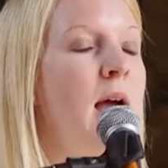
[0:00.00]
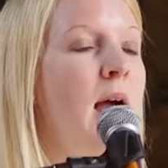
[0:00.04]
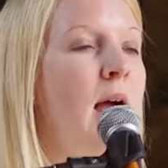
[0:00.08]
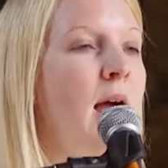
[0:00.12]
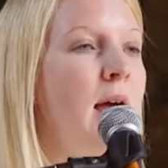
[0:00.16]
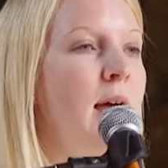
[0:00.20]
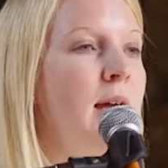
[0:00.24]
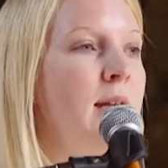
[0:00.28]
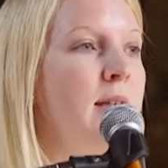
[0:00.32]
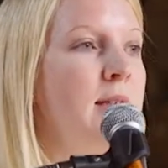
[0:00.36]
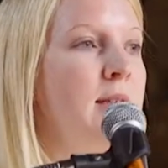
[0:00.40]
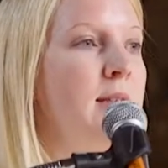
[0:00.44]

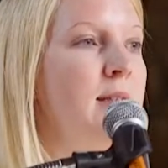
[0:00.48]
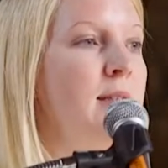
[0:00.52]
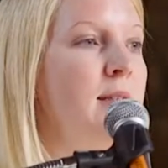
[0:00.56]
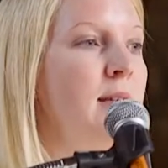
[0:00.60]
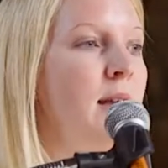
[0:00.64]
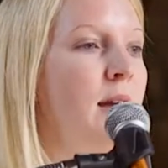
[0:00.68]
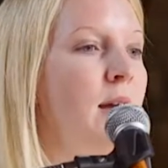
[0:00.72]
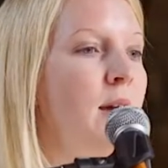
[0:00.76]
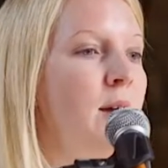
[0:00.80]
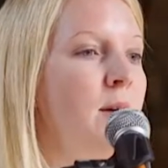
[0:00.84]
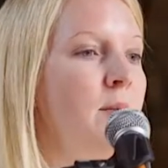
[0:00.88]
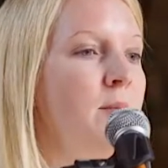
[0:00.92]
And
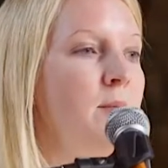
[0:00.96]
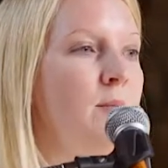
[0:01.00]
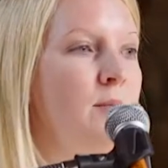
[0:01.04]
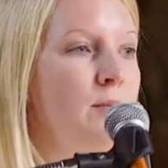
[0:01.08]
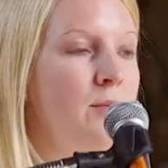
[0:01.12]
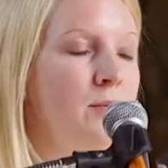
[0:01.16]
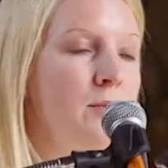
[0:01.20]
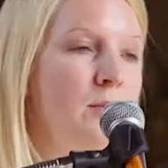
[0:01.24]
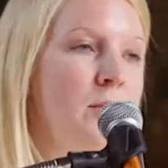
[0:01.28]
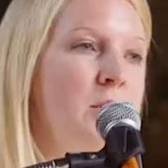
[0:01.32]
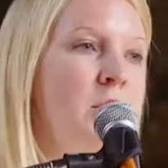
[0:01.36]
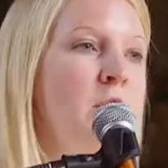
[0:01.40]

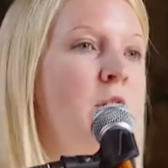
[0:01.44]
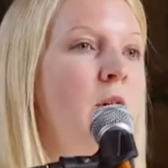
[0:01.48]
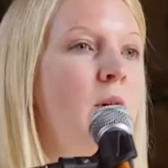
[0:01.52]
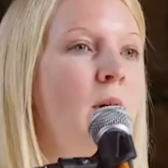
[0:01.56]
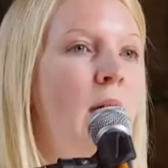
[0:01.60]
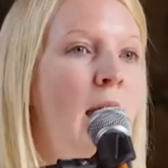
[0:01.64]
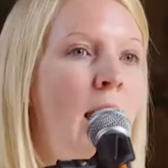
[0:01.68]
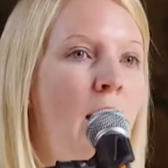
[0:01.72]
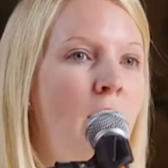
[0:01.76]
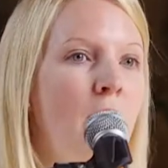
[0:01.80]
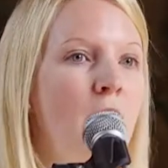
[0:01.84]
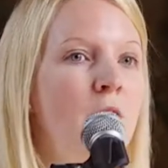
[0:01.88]
you
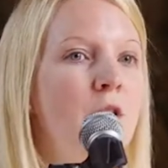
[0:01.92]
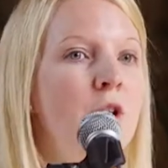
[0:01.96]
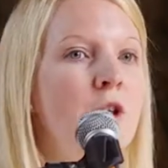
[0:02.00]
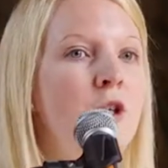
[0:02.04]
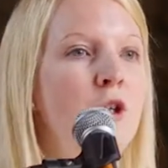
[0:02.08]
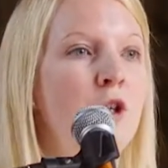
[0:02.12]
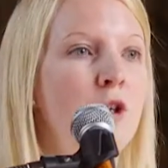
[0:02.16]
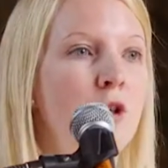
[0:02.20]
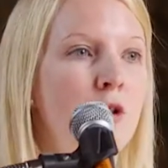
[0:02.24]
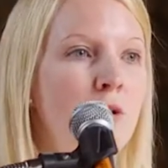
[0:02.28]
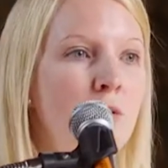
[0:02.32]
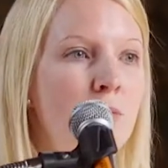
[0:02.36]
know, how
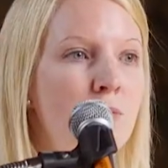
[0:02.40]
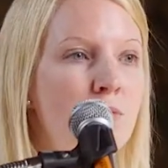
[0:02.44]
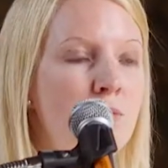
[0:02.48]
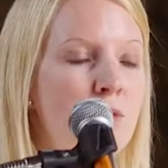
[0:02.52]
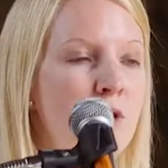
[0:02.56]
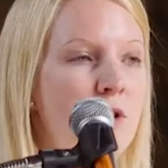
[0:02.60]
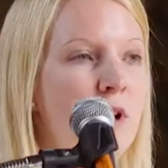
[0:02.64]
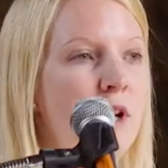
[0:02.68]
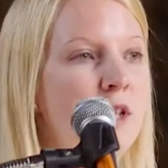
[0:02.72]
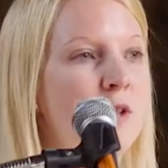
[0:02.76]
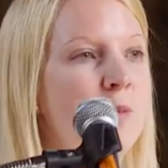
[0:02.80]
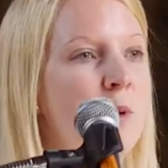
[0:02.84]
can you
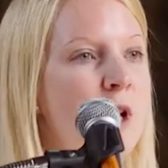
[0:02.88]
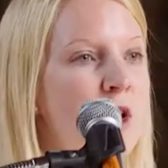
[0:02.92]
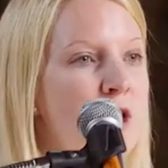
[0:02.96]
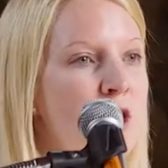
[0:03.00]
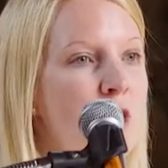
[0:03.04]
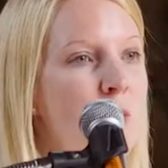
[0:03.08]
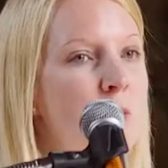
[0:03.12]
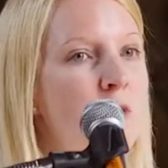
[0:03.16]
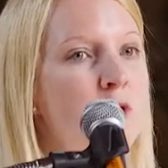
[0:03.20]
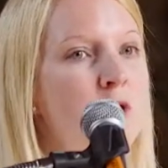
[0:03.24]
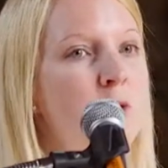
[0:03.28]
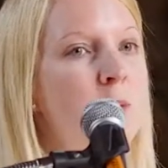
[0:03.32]
progress? Where
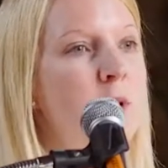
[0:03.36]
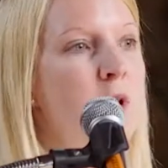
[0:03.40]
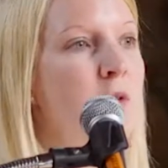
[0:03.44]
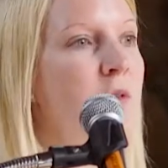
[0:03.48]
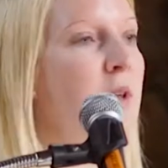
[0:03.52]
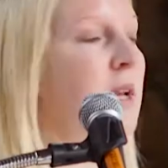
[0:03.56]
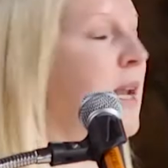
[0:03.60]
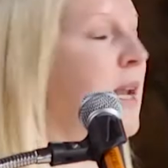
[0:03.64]
do you want to be on